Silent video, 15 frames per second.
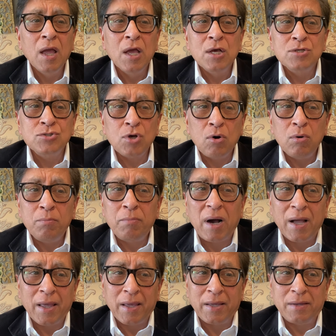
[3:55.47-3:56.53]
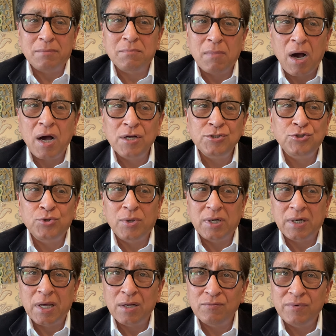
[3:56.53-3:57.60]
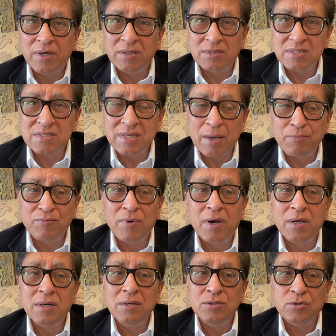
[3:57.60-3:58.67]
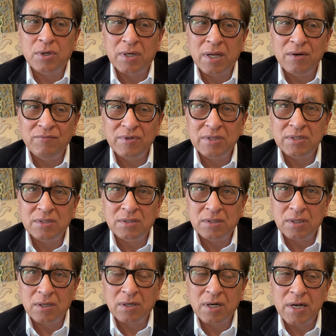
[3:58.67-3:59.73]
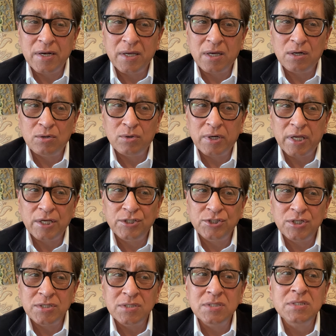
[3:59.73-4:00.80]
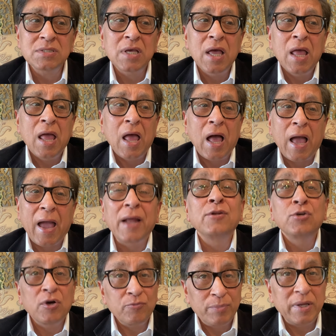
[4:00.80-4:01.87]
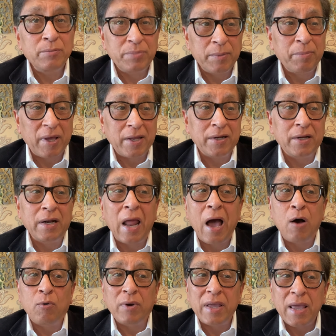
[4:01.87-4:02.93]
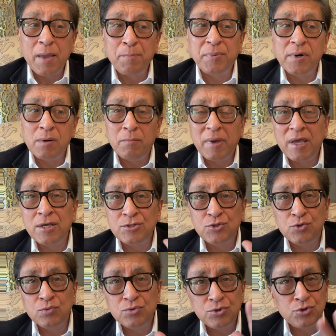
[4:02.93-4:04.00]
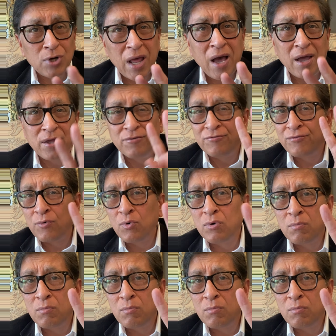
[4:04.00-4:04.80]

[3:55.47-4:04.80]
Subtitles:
So by March, you are done with Step 1, you are done with clinical rotations, and you have been preparing. Now, April, May, June, July, 4